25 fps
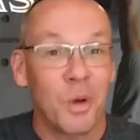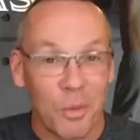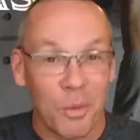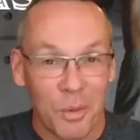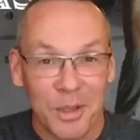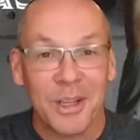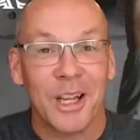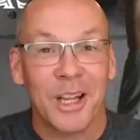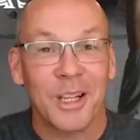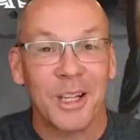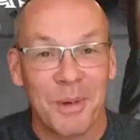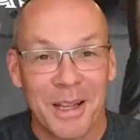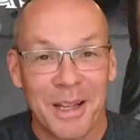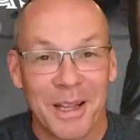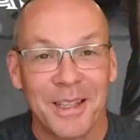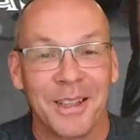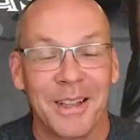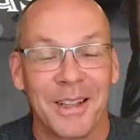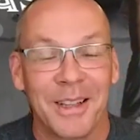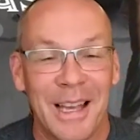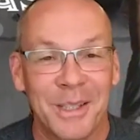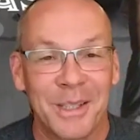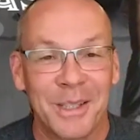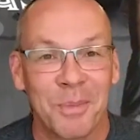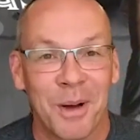to what we talked about in
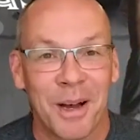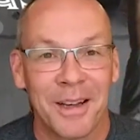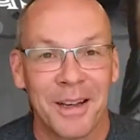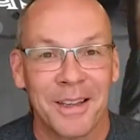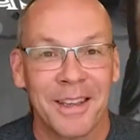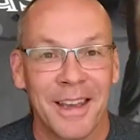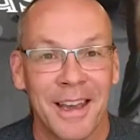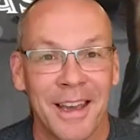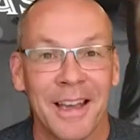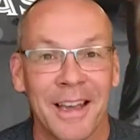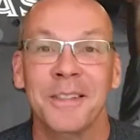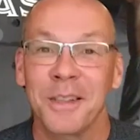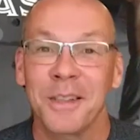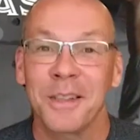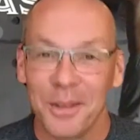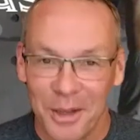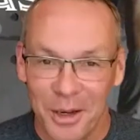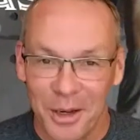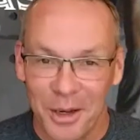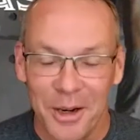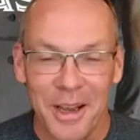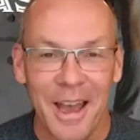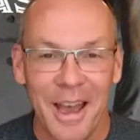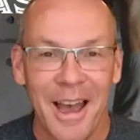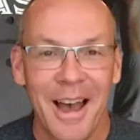the last podcast.
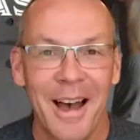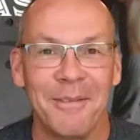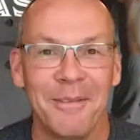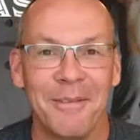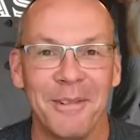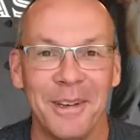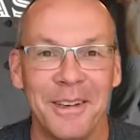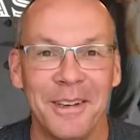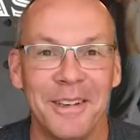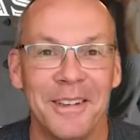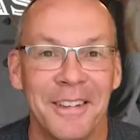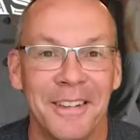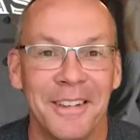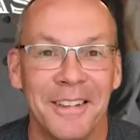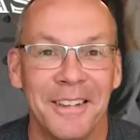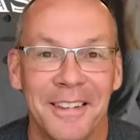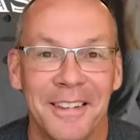There you have it.